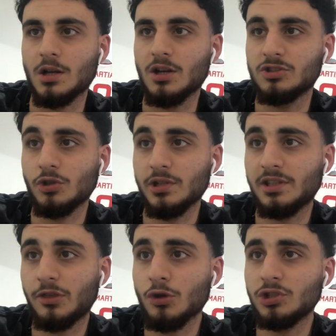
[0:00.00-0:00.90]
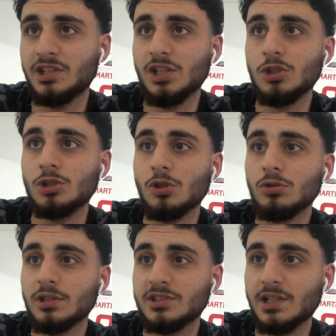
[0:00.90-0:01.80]
guys. So, he's 30 years
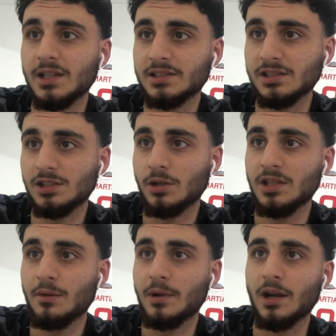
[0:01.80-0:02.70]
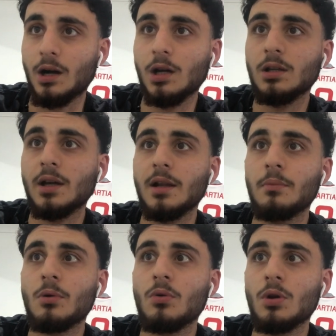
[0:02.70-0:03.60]
old. As you guys can see right there, I'm going to highlight it,
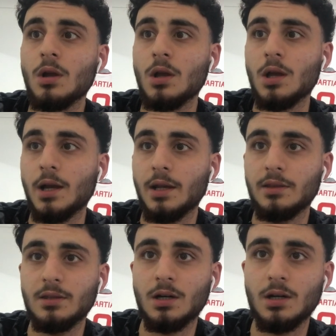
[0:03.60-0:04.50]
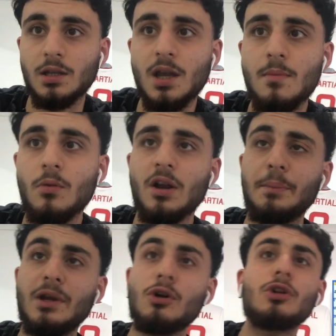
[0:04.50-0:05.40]
bro. And, yeah, man. We're going
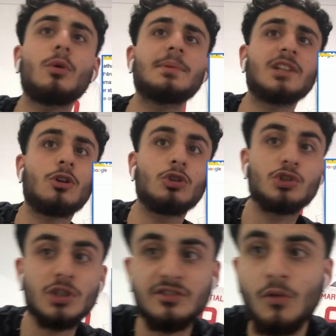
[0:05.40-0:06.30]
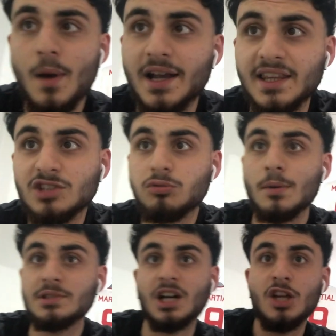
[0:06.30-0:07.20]
to be going on the website called Transfer Market. That's the
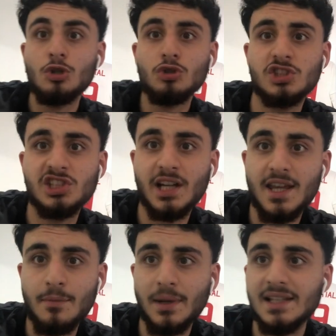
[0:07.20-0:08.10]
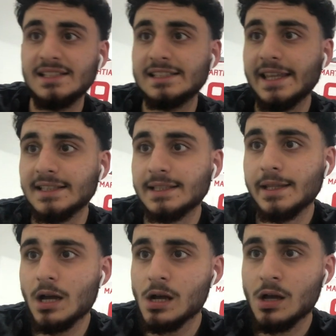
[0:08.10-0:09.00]
website I used to check out the play stats
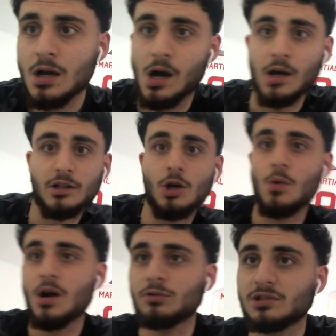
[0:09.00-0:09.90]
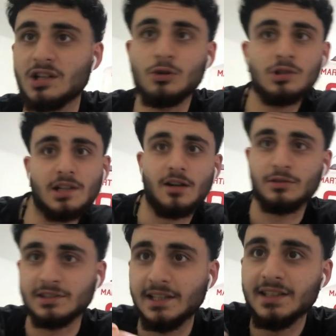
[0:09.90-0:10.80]
and that. I don't know why it looked like I
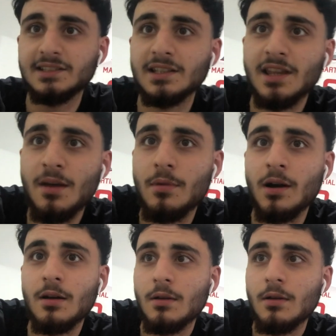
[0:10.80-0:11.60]
was dancing there, but